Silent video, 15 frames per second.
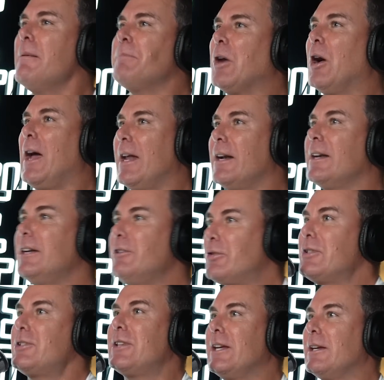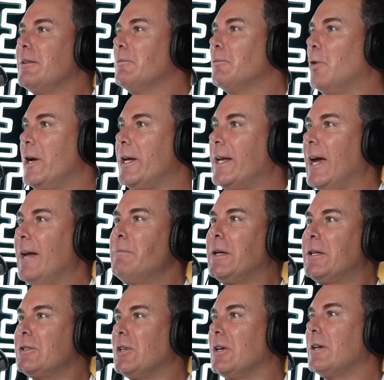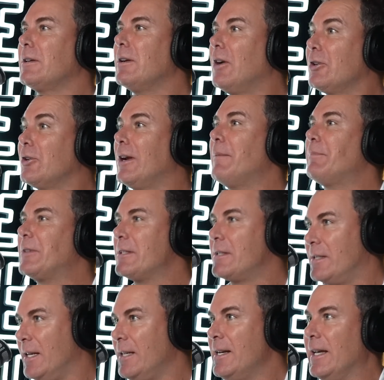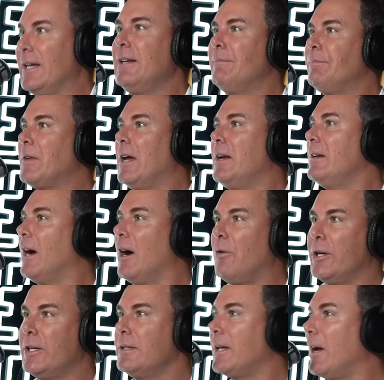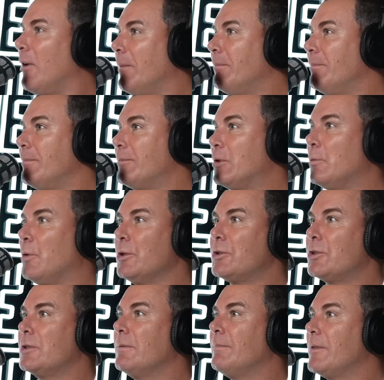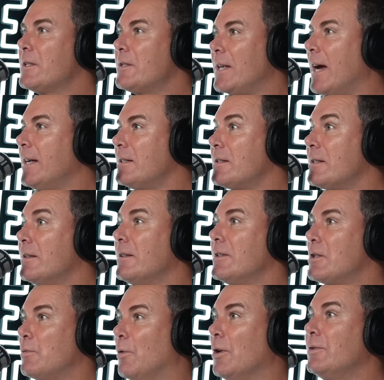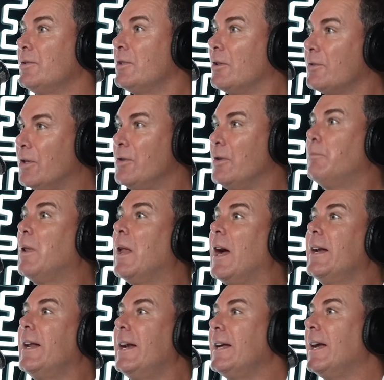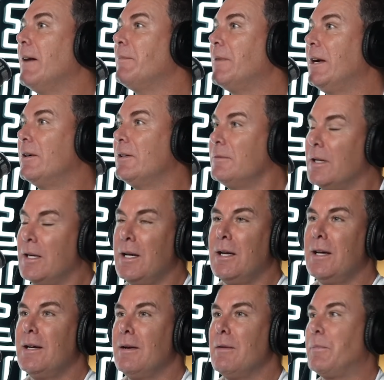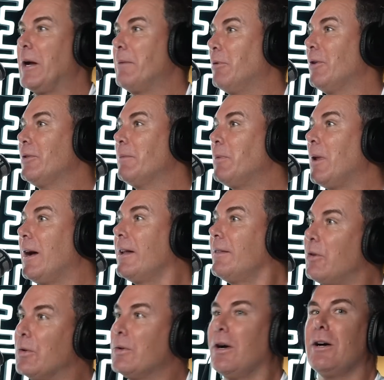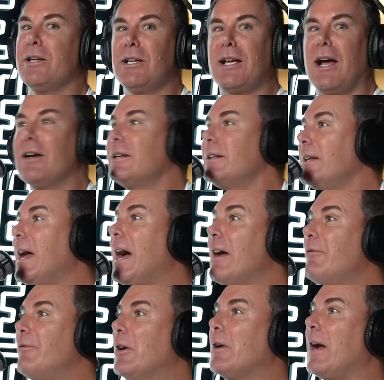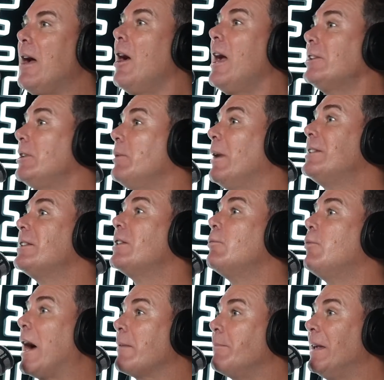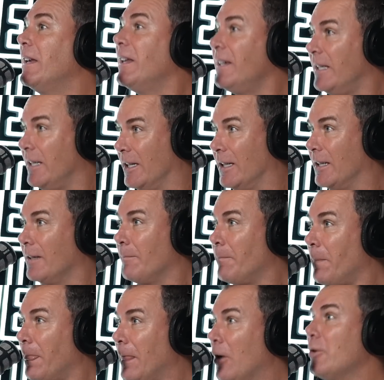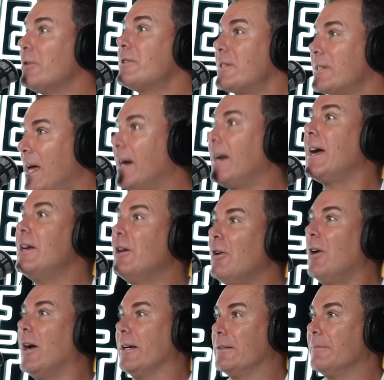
I had an interesting weekend because I got up to Sydney, and no, I didn't go up to watch the Saints and the Swans. I was on the plane heading up there, and people on the plane thought, oh, you're going to the AFL game. I actually went to the Rugby League on Saturday night.